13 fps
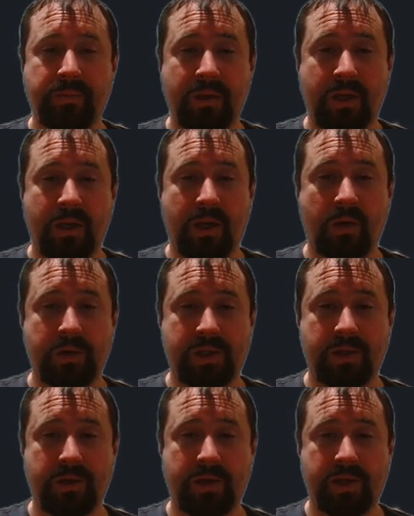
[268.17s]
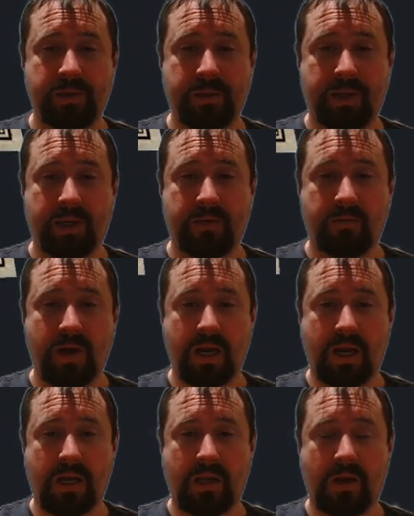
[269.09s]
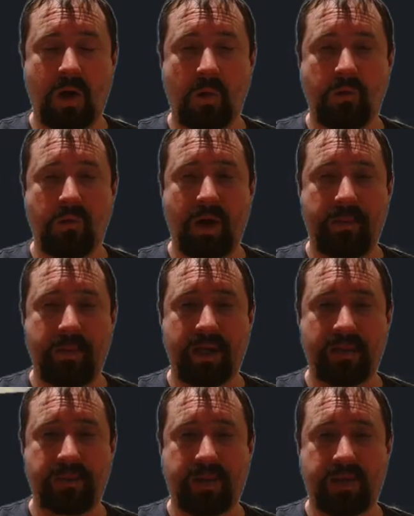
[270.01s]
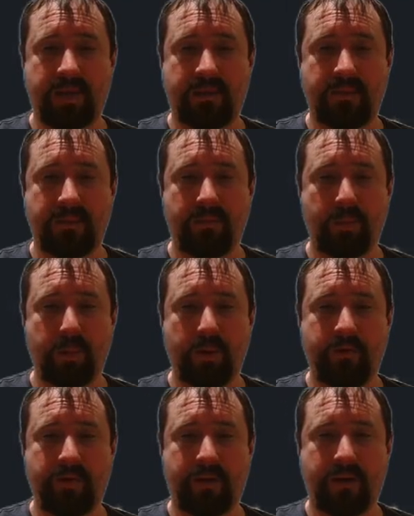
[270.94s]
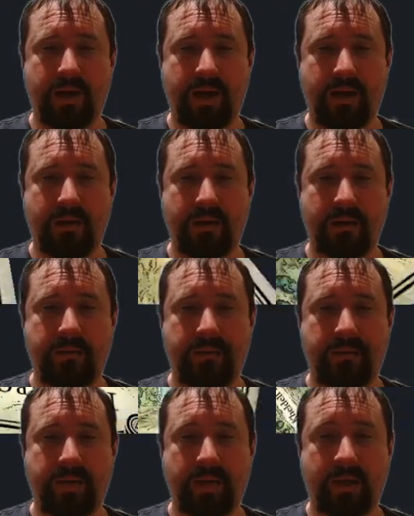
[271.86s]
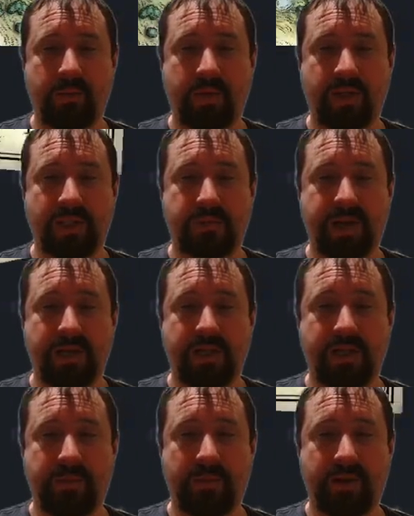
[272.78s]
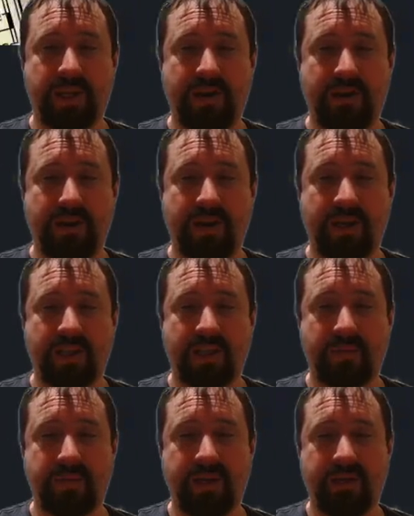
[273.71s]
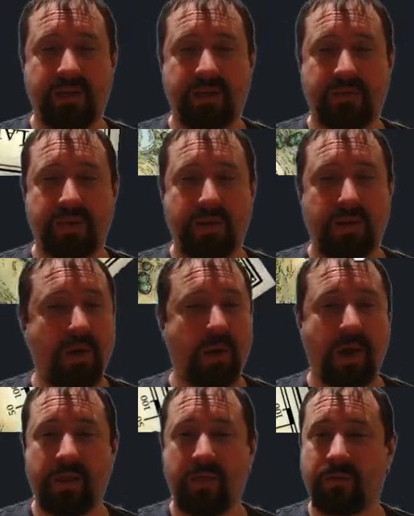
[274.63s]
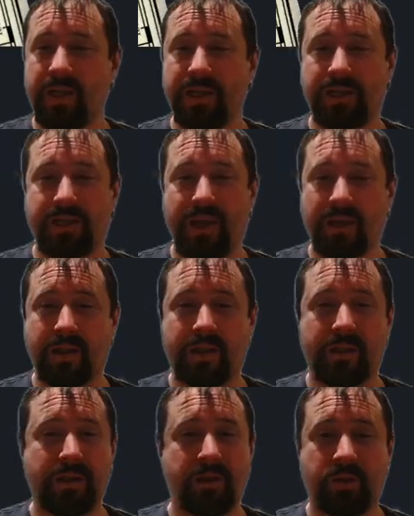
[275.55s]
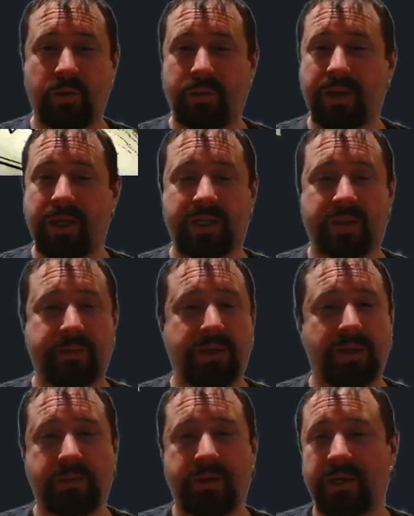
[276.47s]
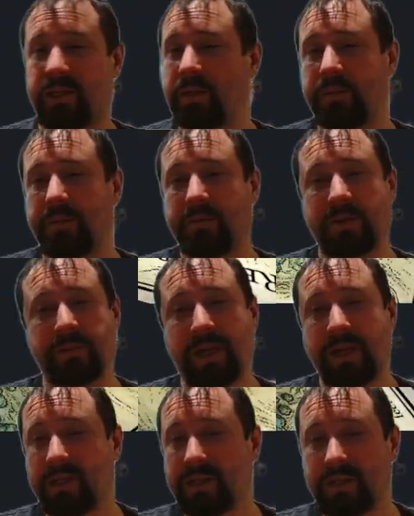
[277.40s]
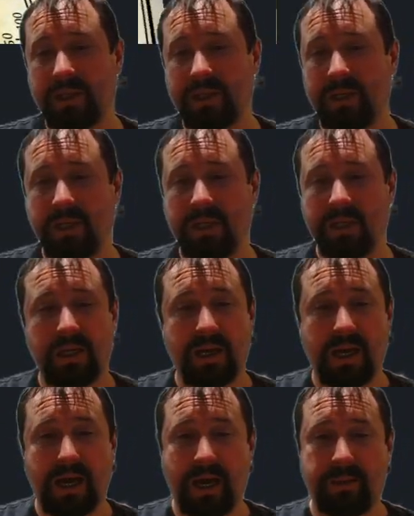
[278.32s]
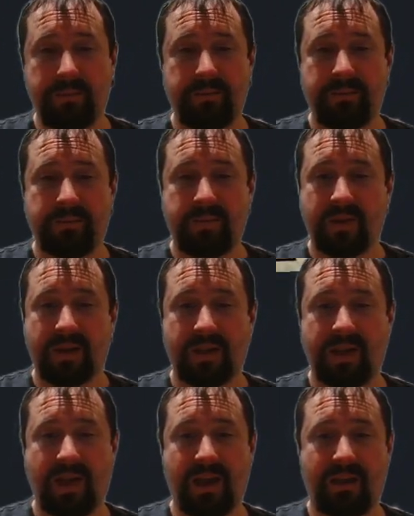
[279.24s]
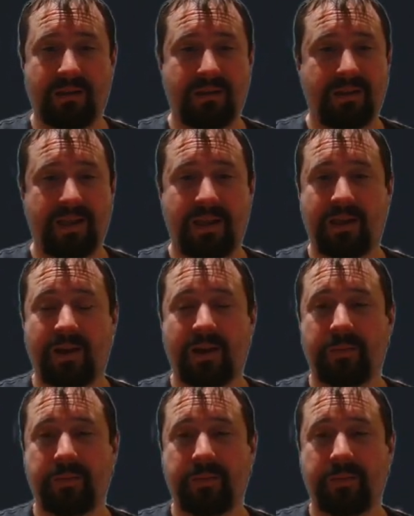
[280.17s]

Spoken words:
You can also do this where you can hold right mouse button and move it around. You could put a spaceship on here and you could spin it for no other reason other than you should be able to spin spaceships in space. Yeah, there you go.